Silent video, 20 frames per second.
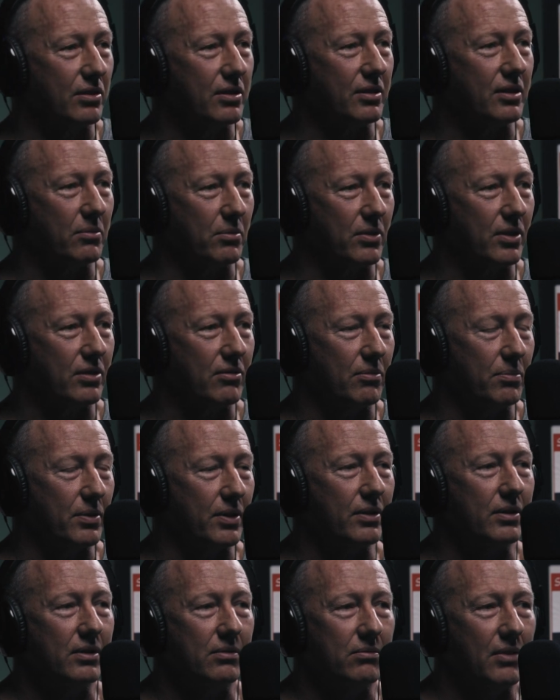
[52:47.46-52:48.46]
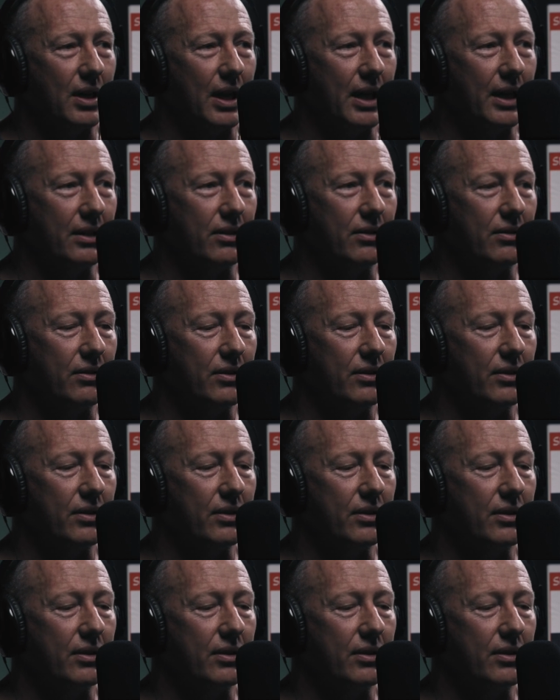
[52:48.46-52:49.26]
To look at the microbiome, and